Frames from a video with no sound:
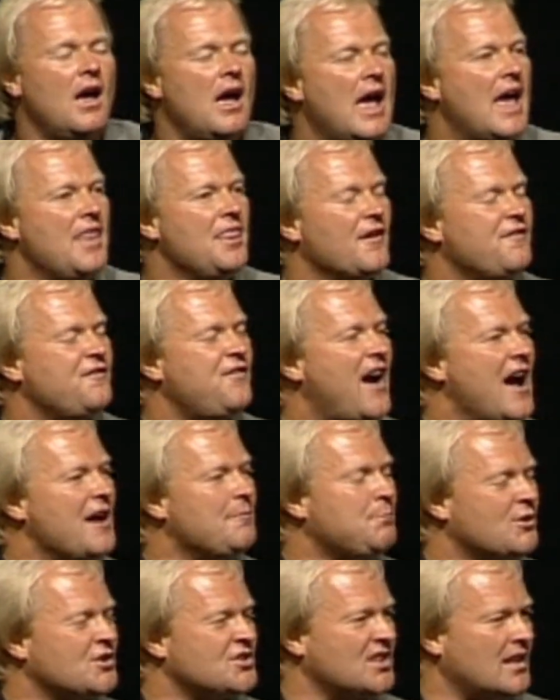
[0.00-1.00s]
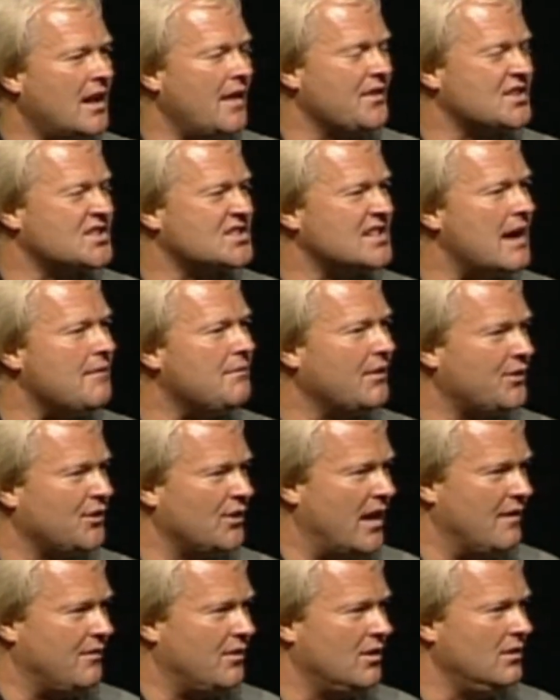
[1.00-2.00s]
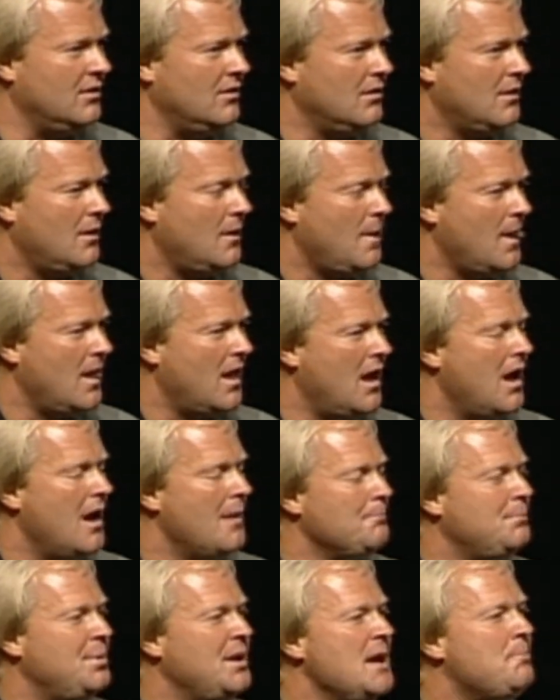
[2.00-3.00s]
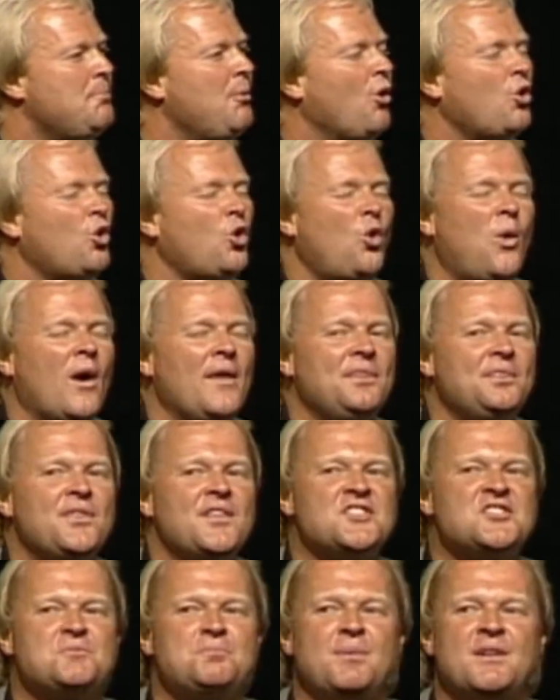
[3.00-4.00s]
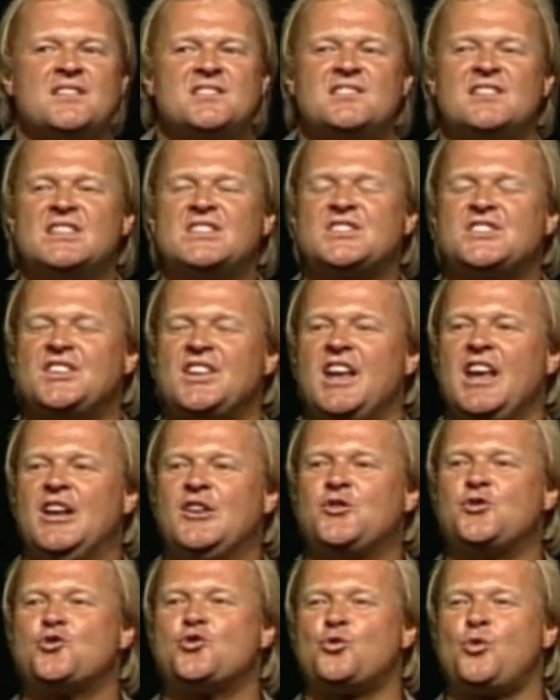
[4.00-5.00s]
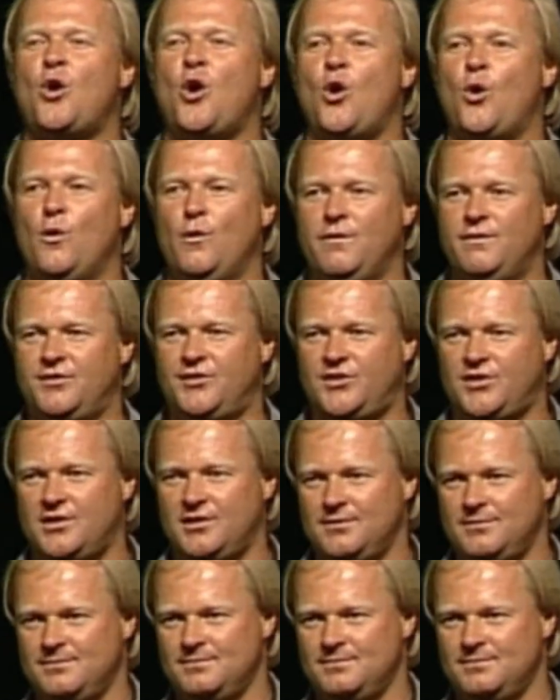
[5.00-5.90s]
and the 5% on the 7th level, people quit this business in droves.